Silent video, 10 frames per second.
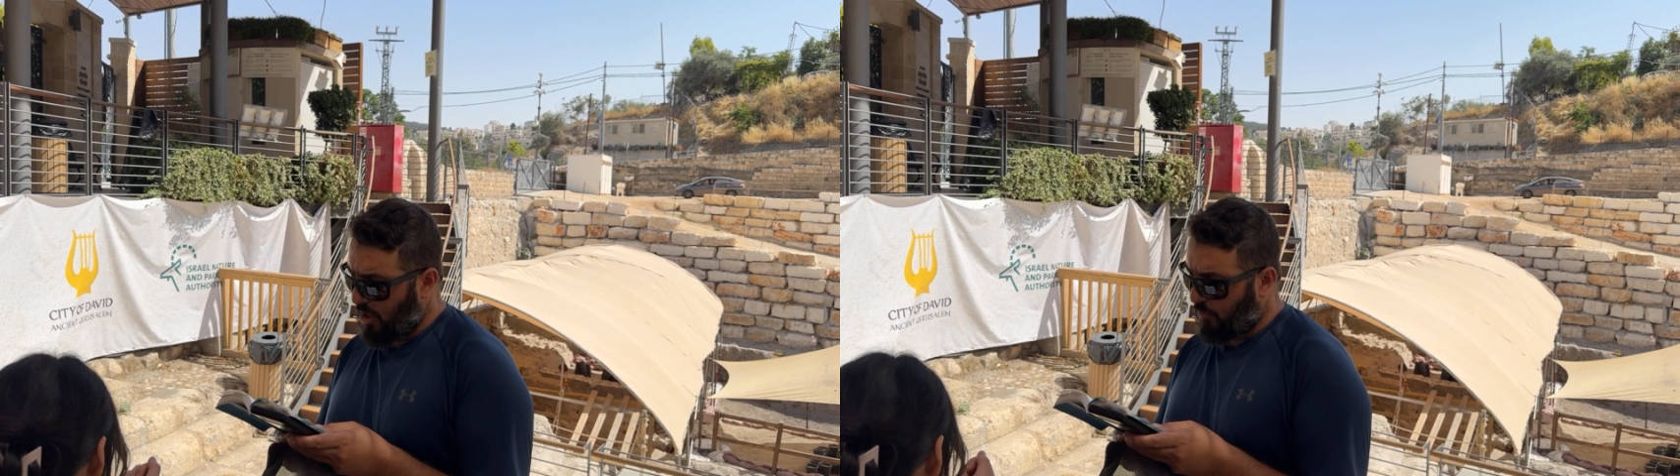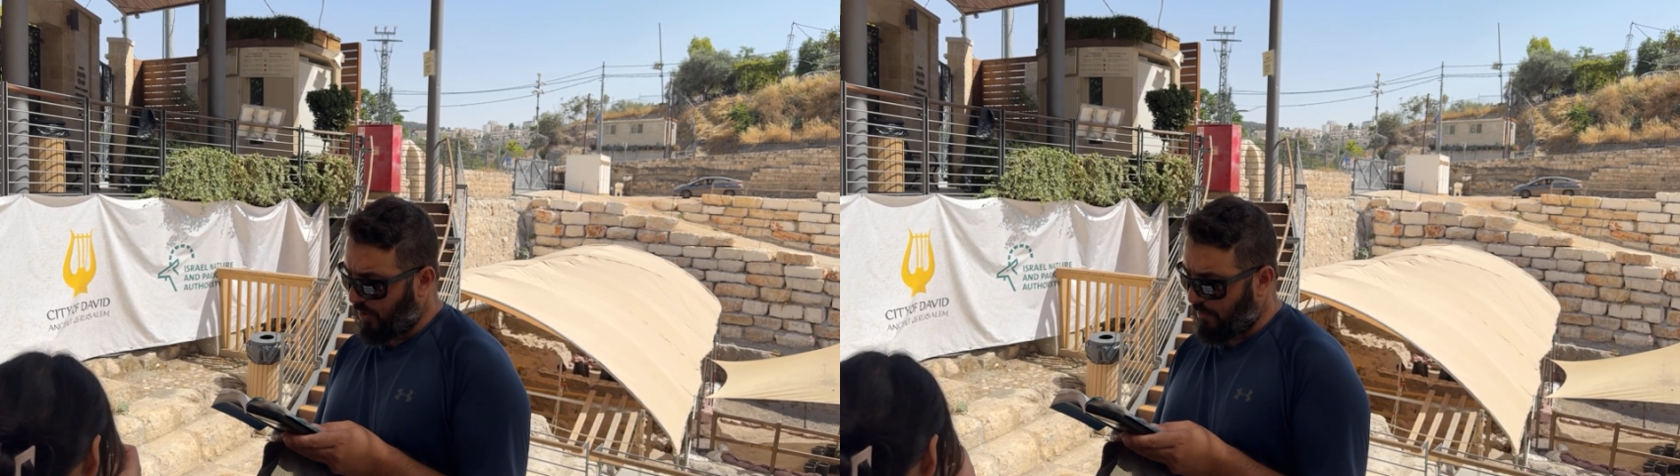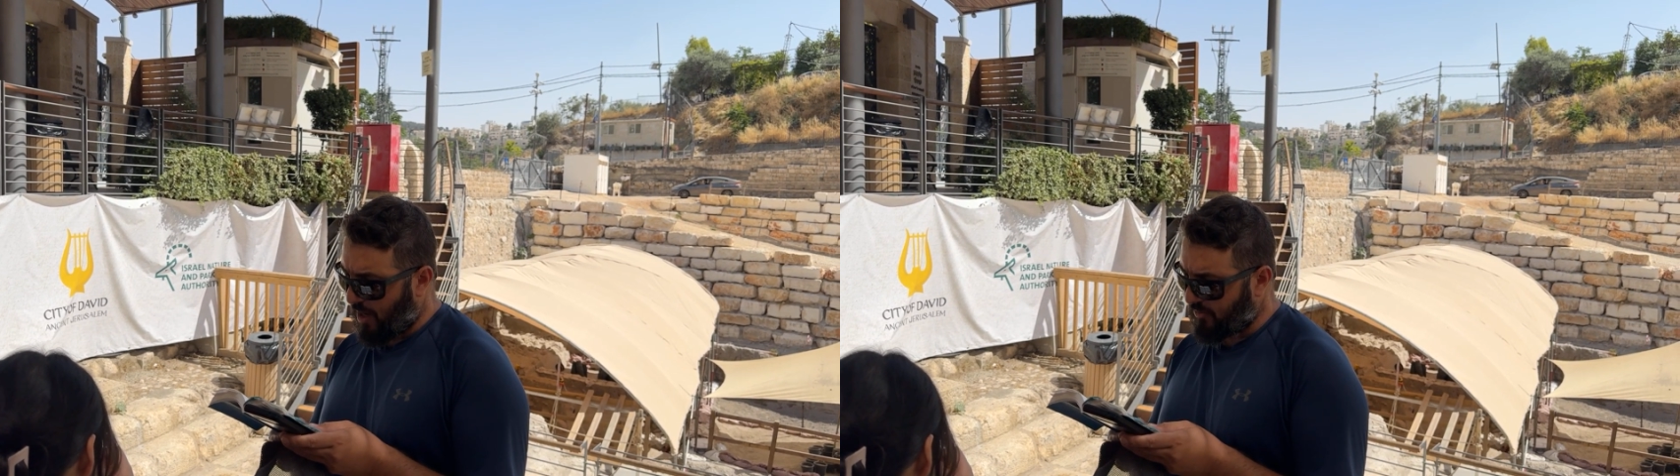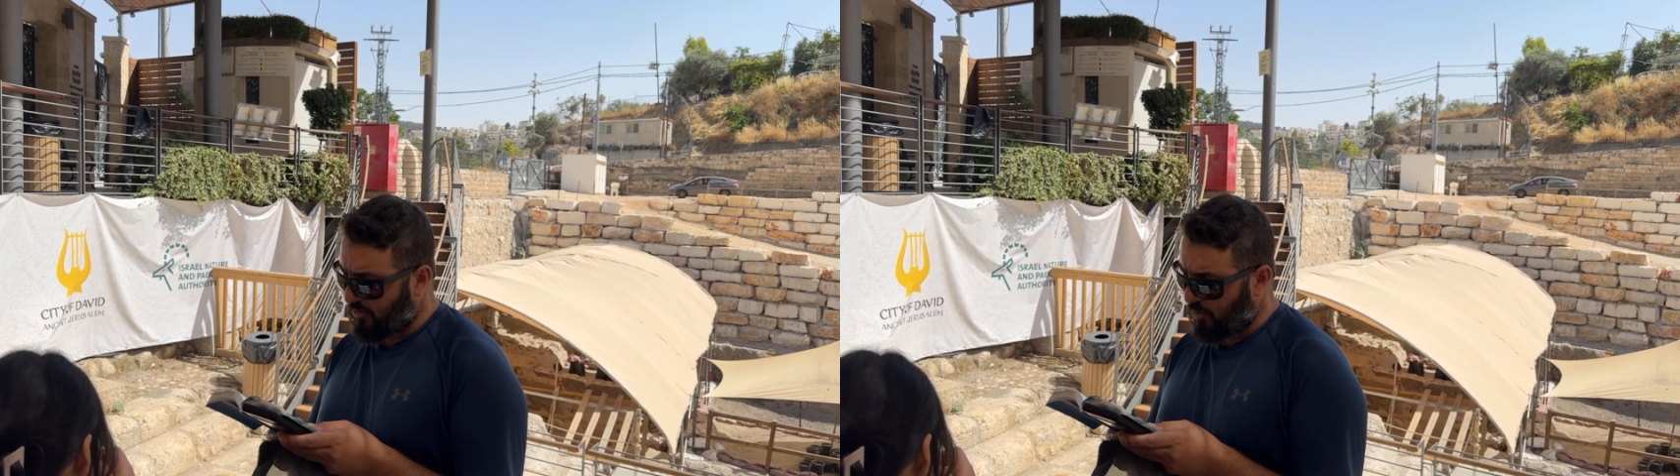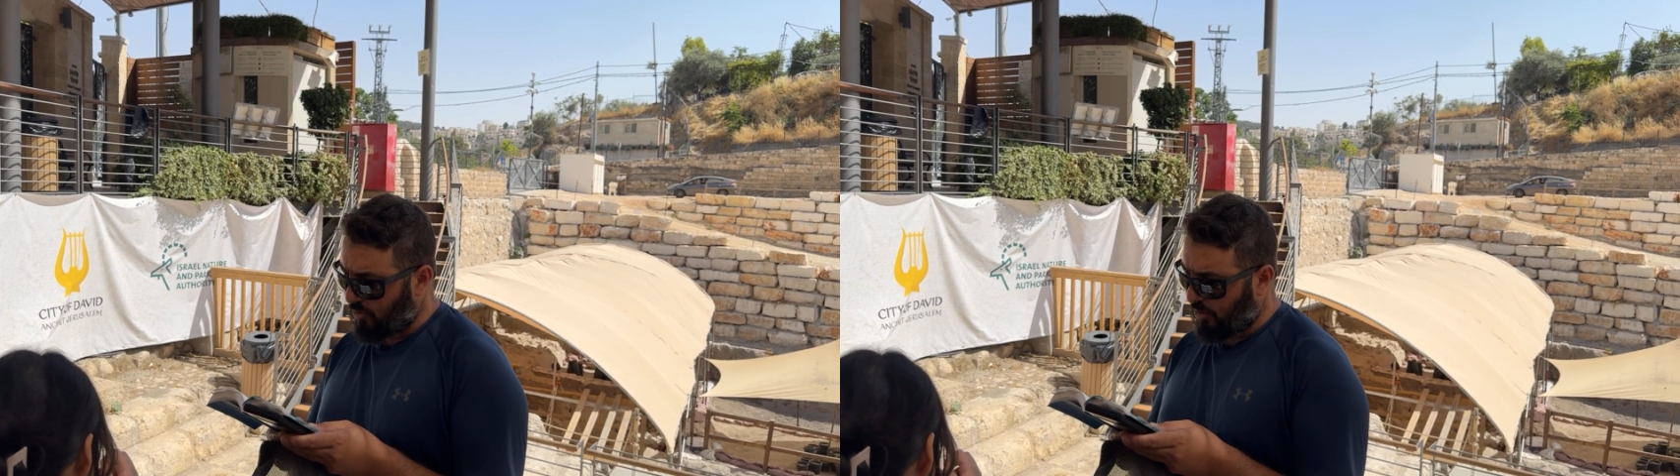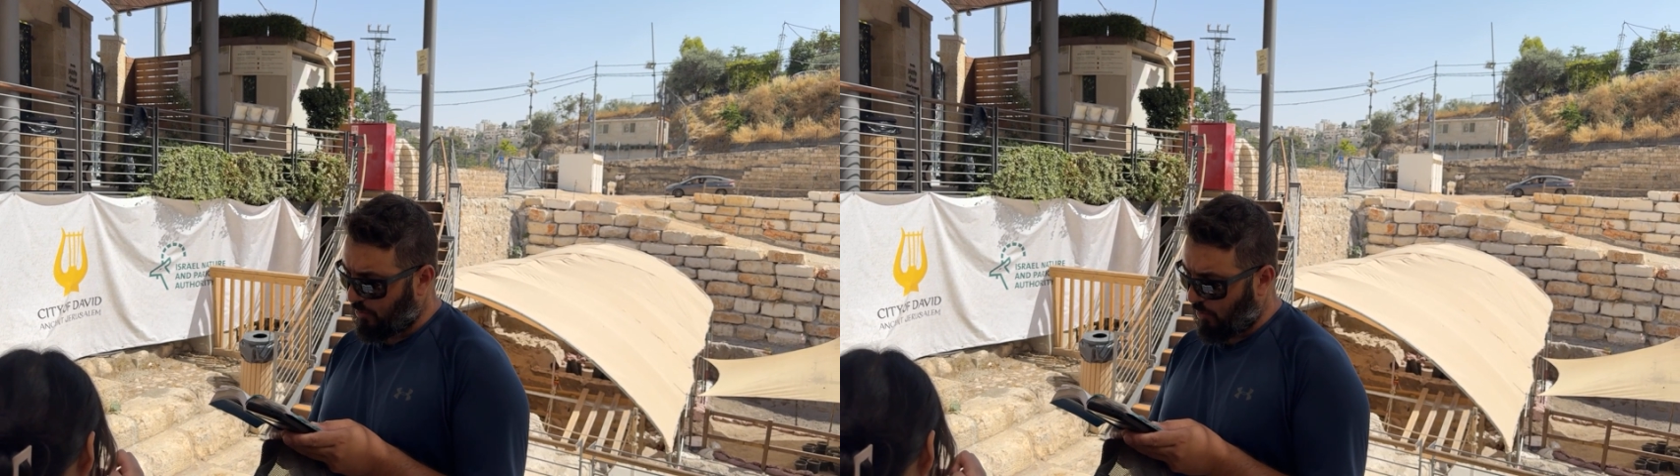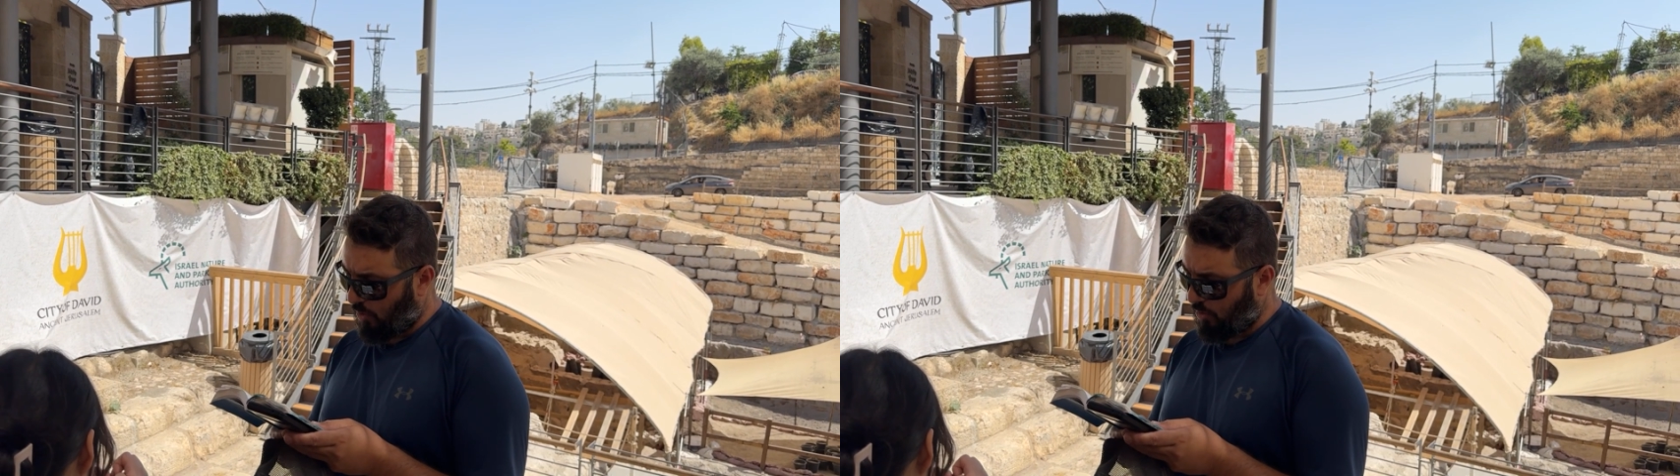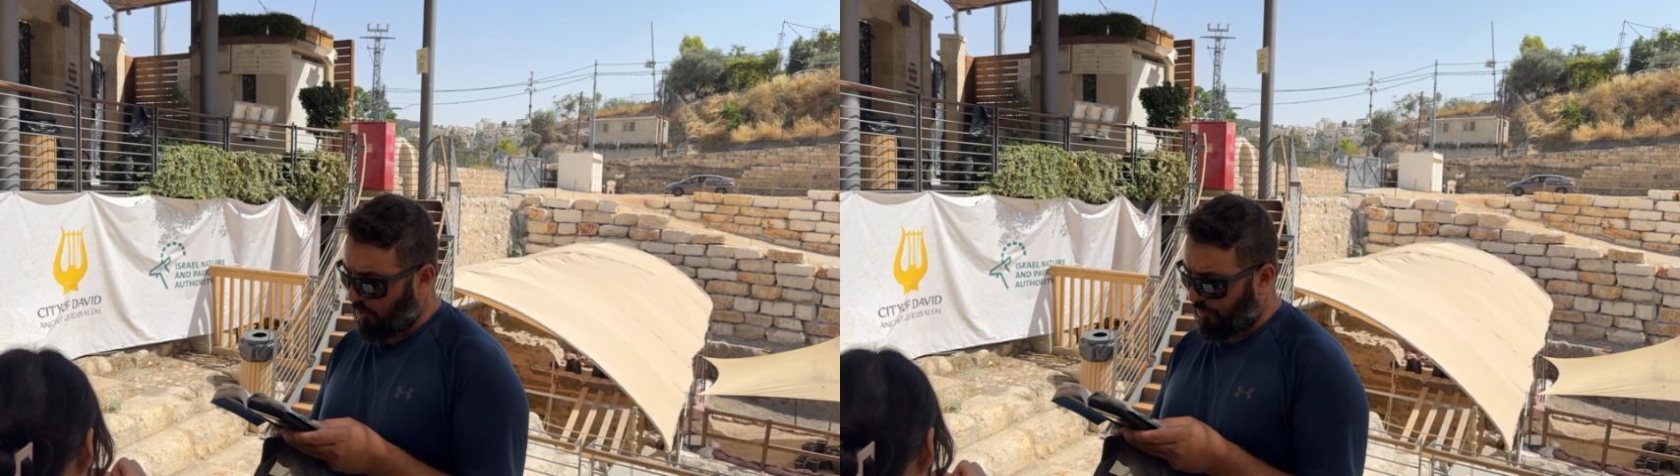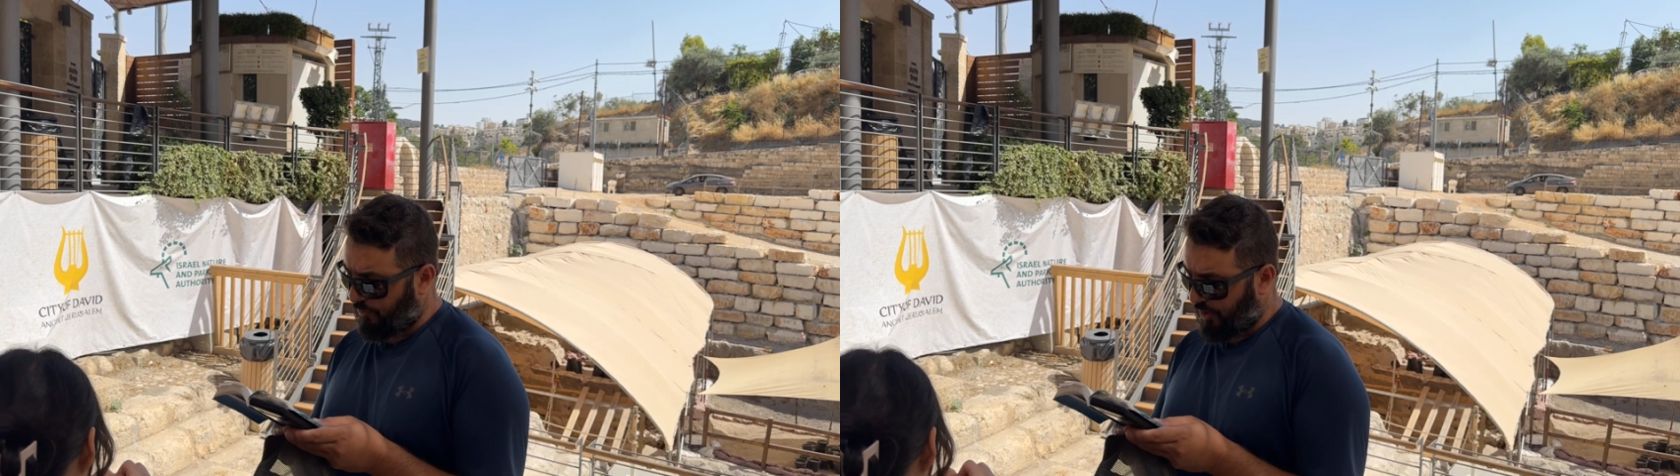we must do the work of